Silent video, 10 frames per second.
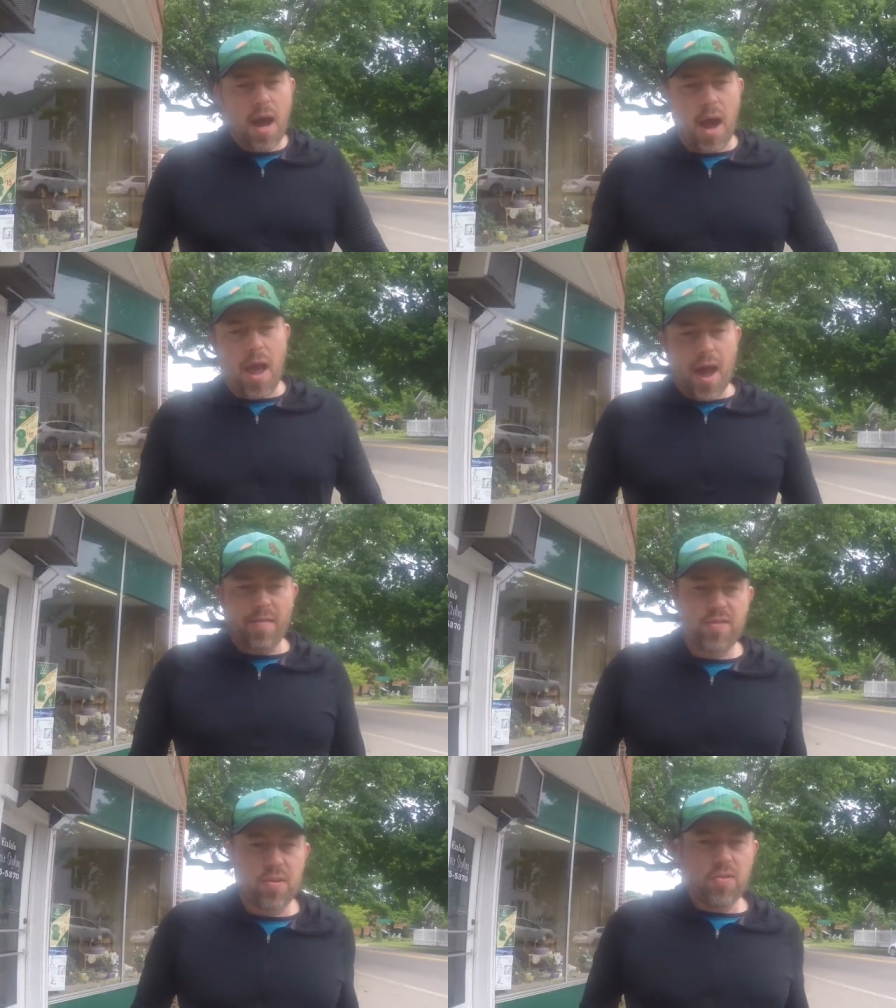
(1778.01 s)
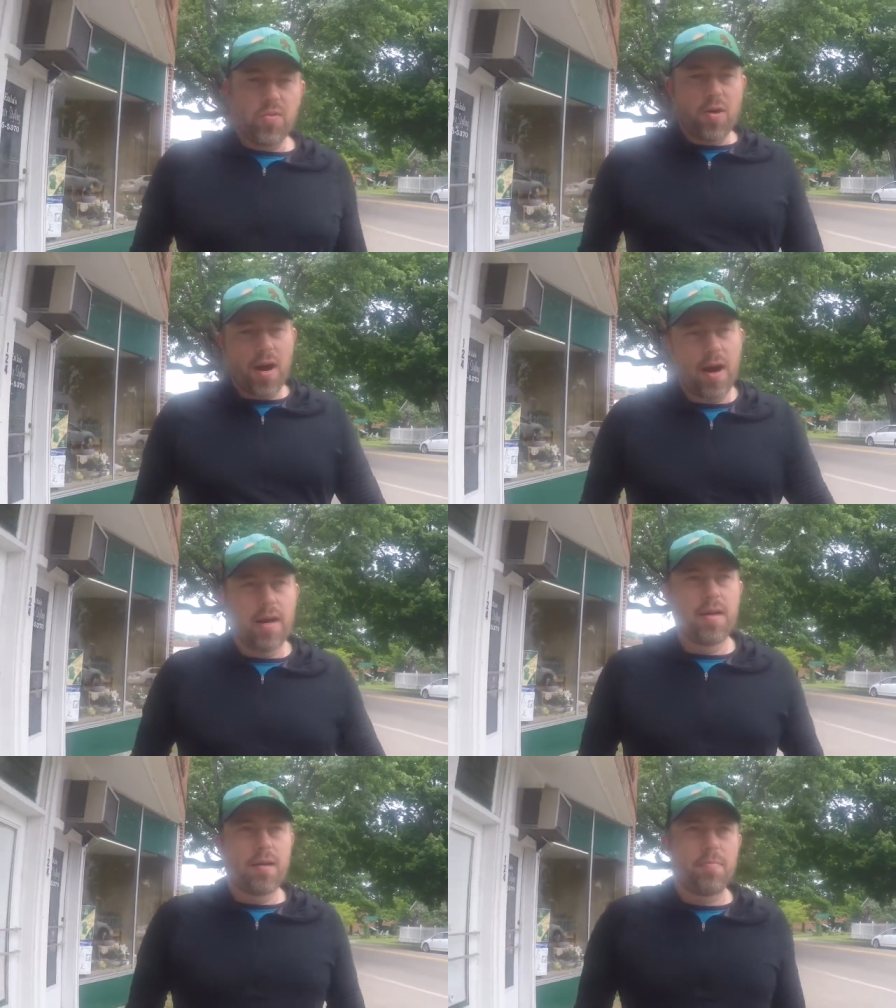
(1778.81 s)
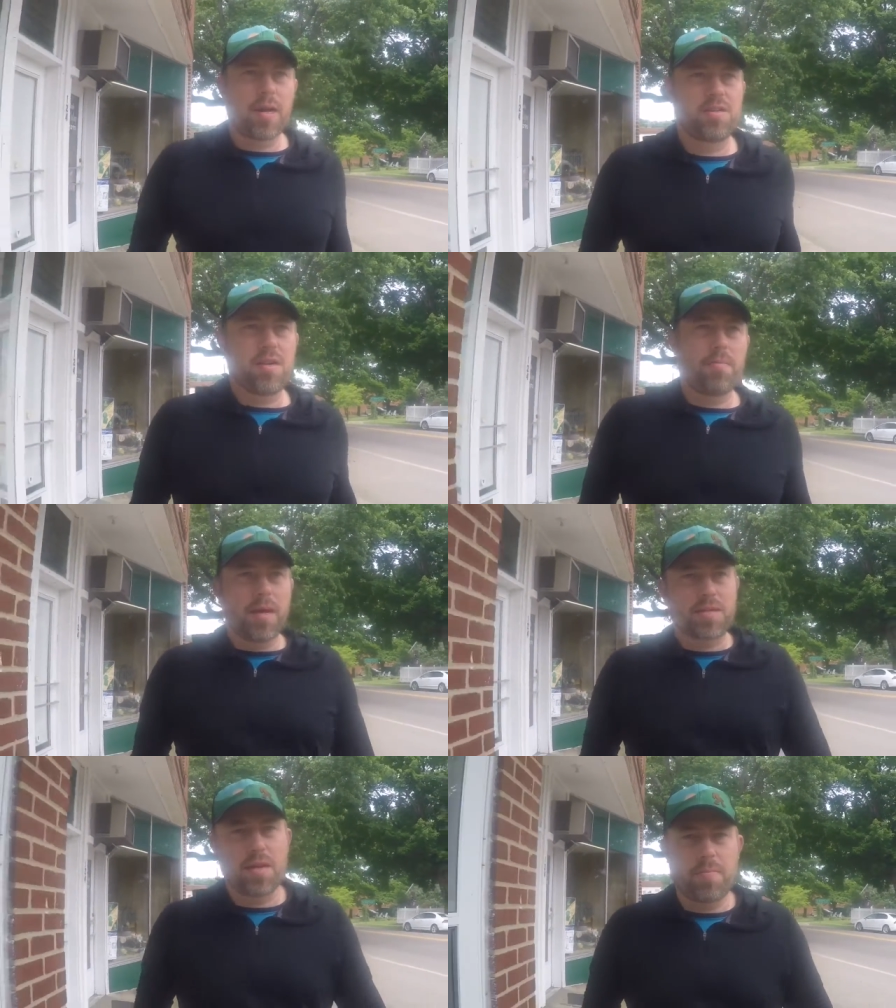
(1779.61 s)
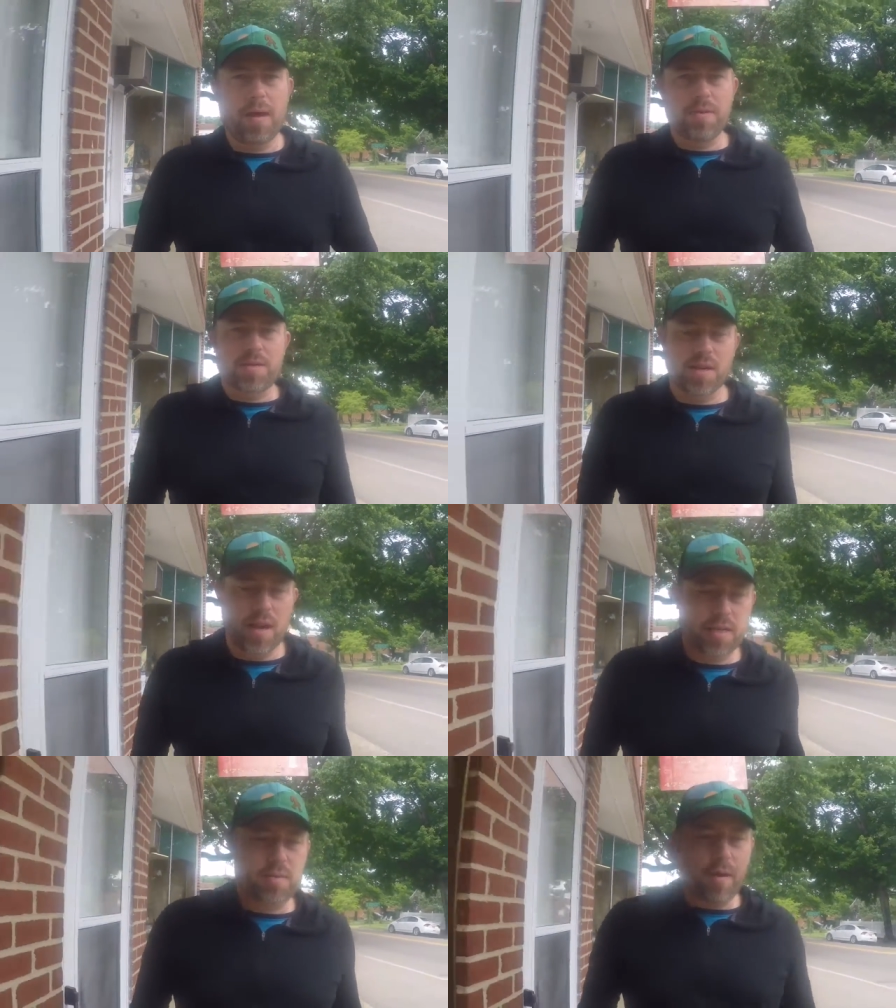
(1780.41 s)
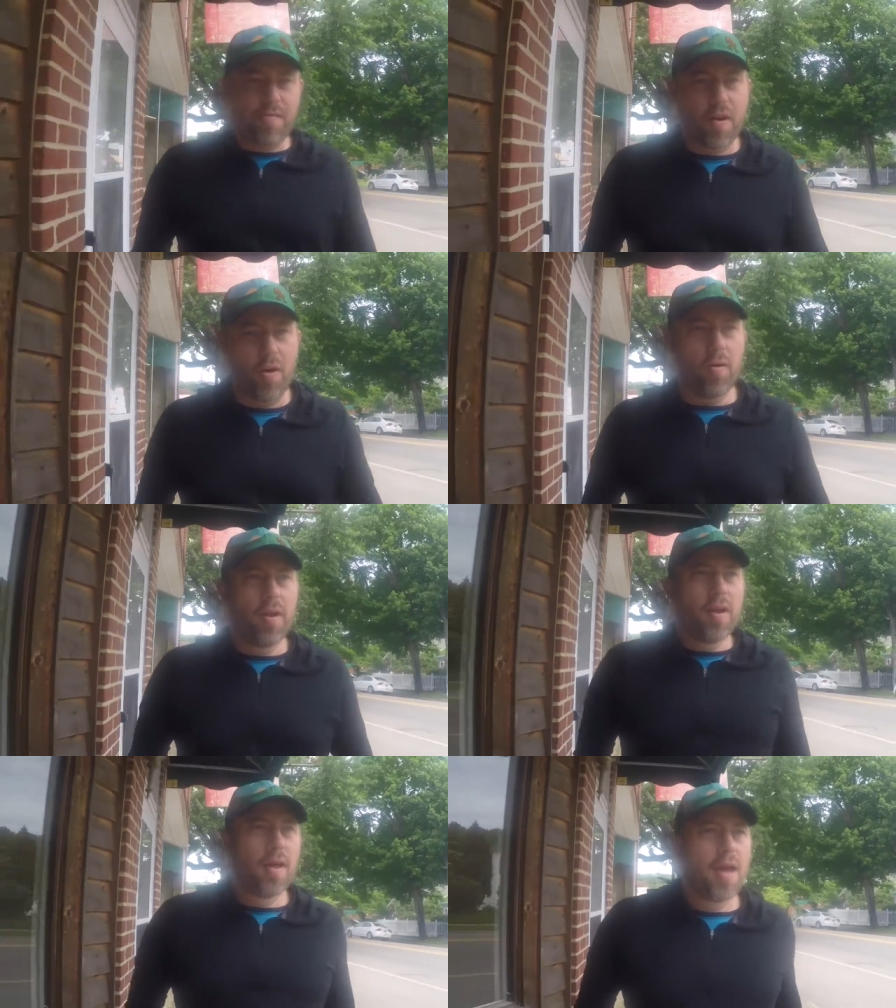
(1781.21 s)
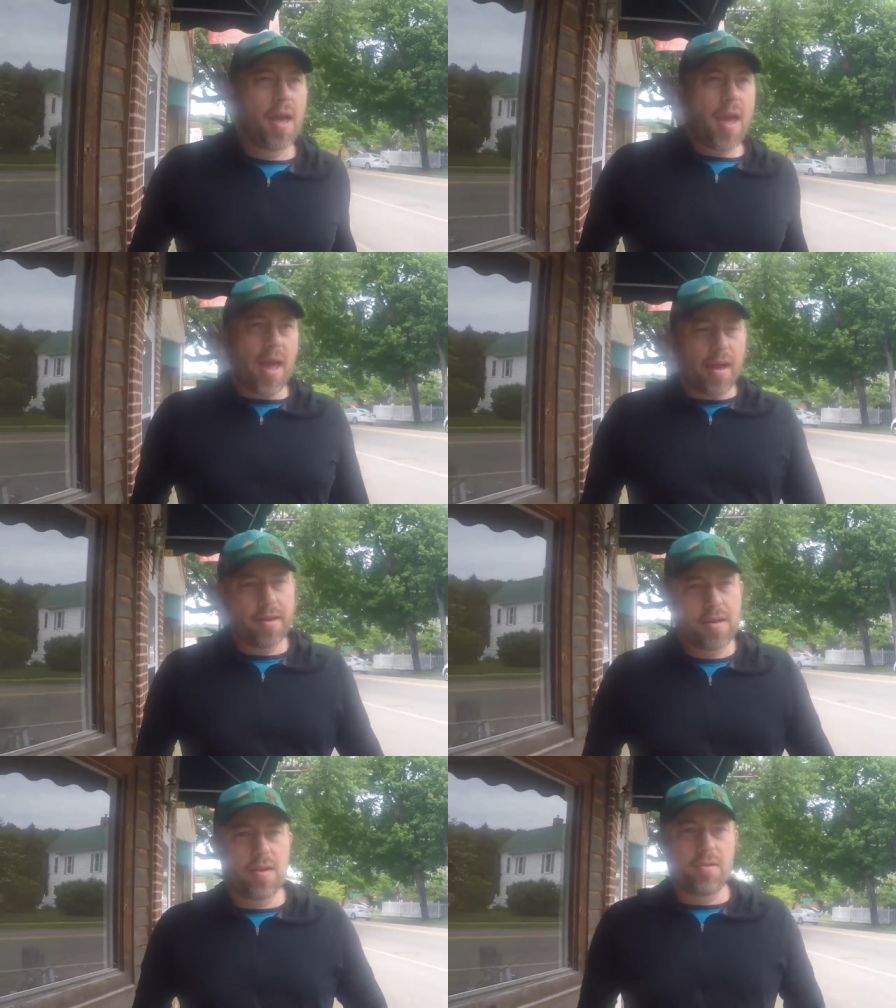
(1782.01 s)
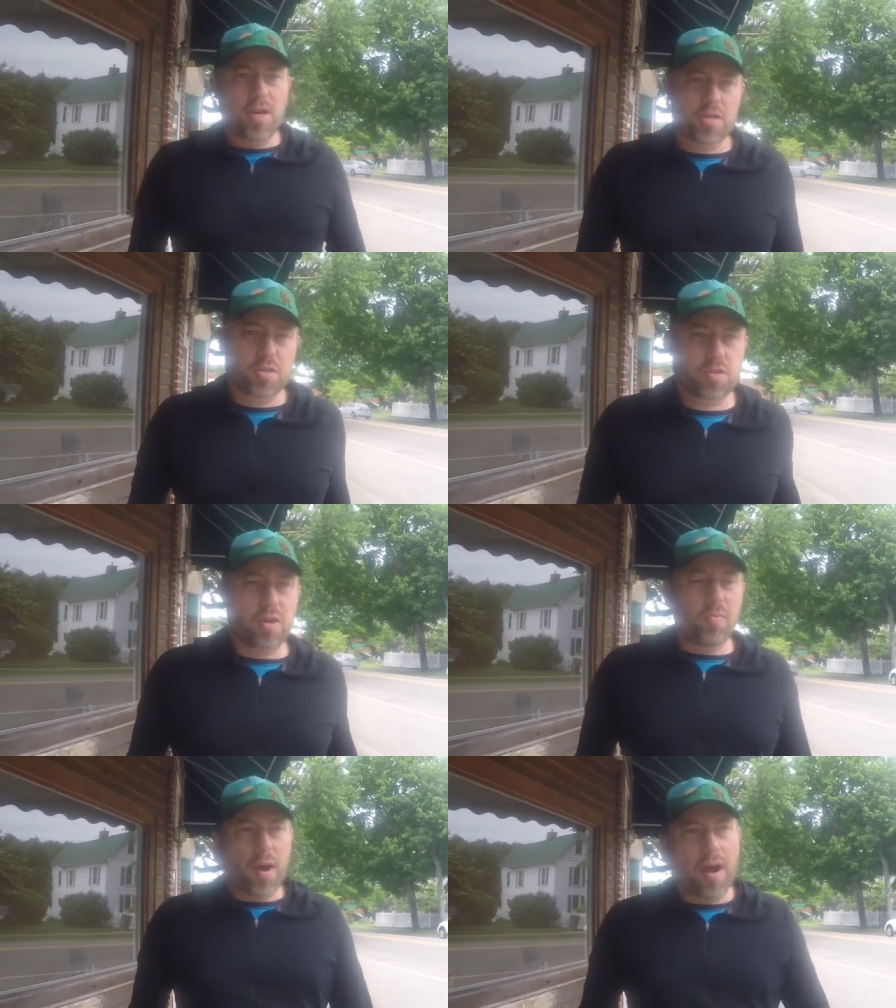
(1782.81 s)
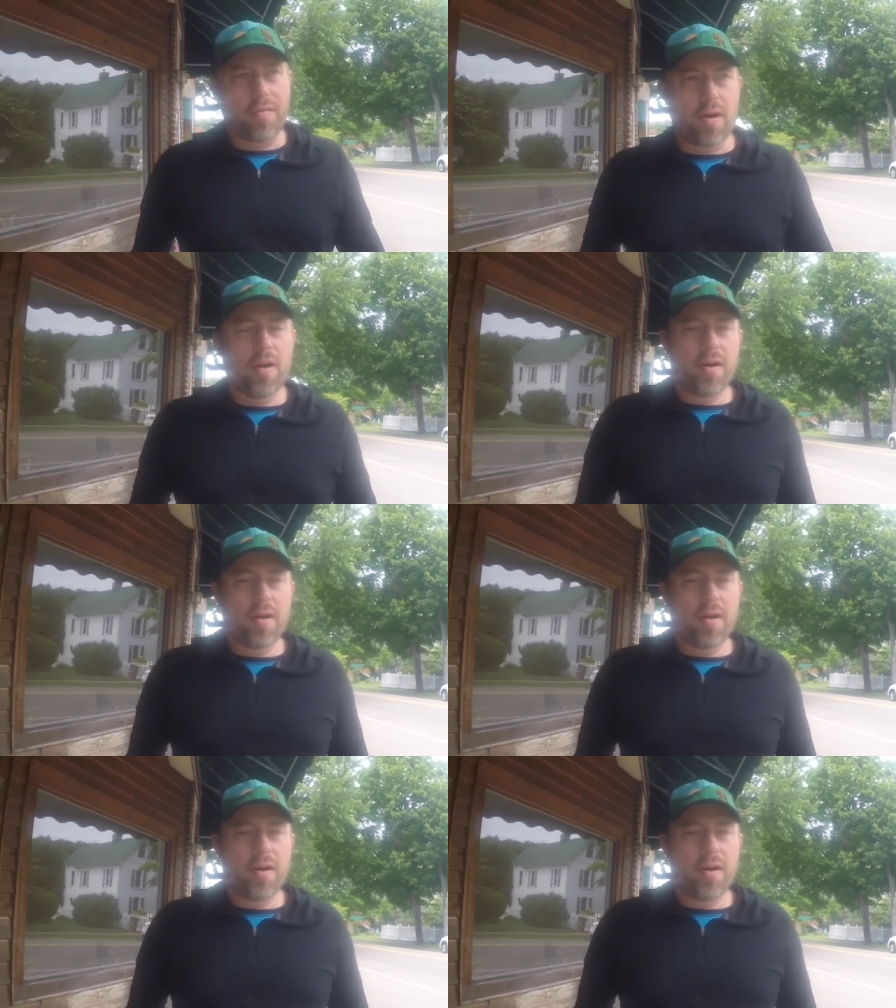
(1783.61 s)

I have to basically babysit next to my phone and, you know, touch the screen, whatever,